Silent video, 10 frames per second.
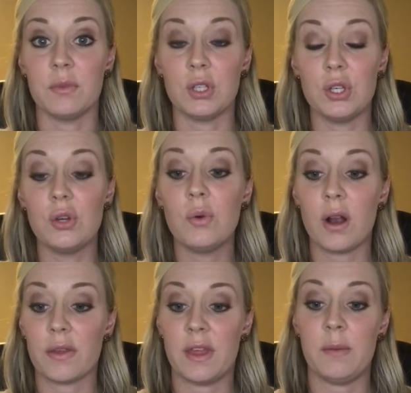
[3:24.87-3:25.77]
you
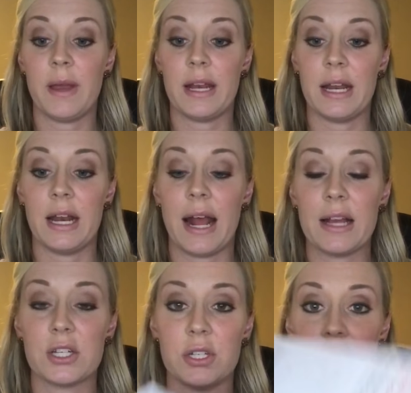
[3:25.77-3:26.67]
are then paid, and it
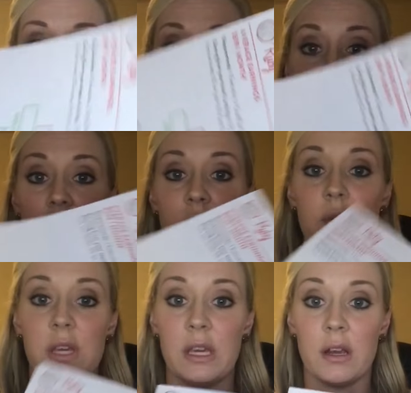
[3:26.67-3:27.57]
actually tells
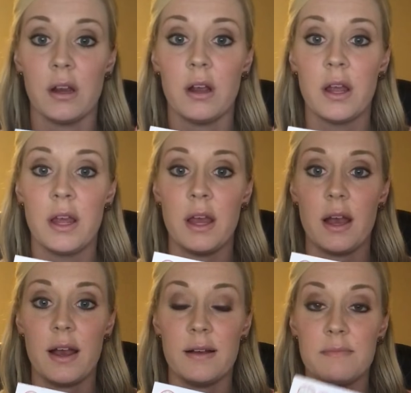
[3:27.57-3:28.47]
you here
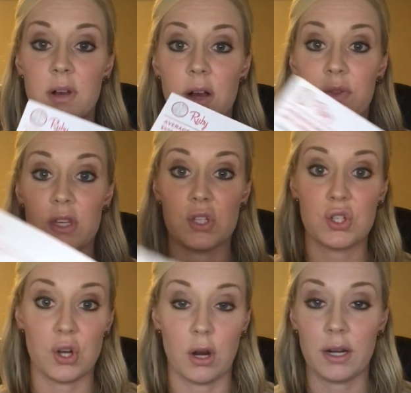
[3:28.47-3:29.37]
on
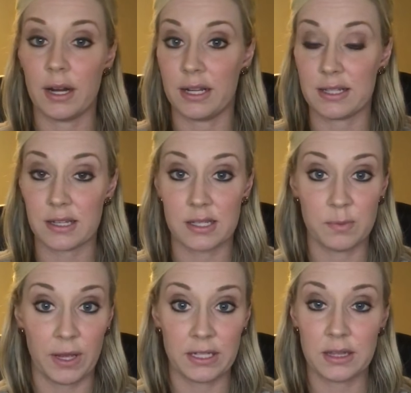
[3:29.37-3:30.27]
this chart, and it's
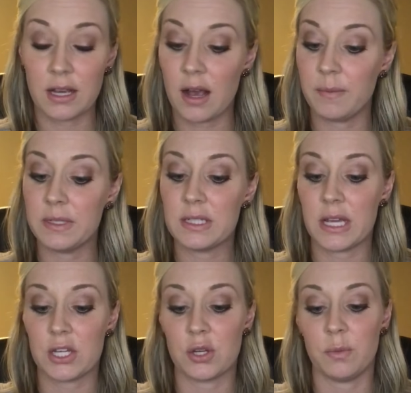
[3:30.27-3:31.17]
explained in the
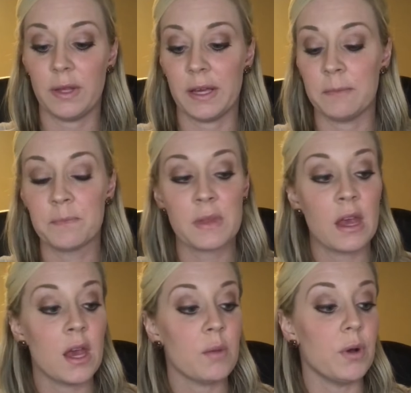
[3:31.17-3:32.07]
compensation plan.
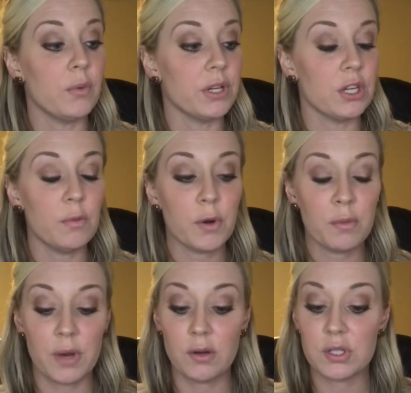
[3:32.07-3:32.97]
But when you
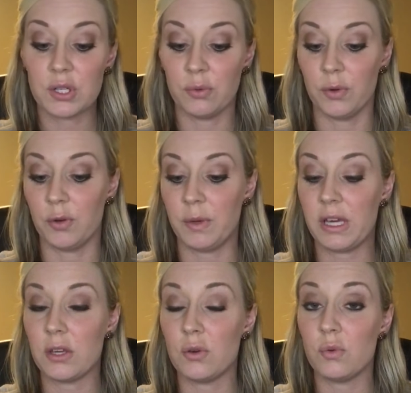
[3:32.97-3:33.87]
promote to Ruby,
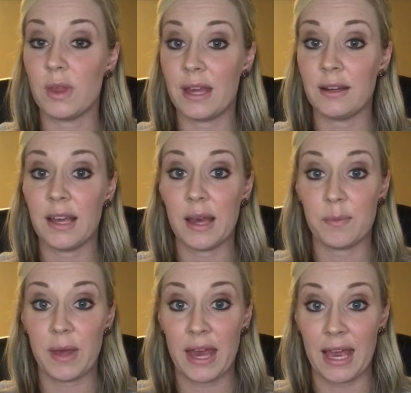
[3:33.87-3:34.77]
you then
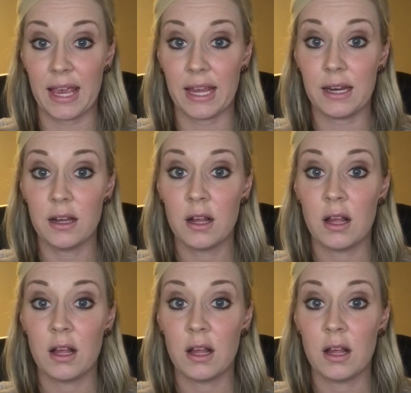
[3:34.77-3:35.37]
get paid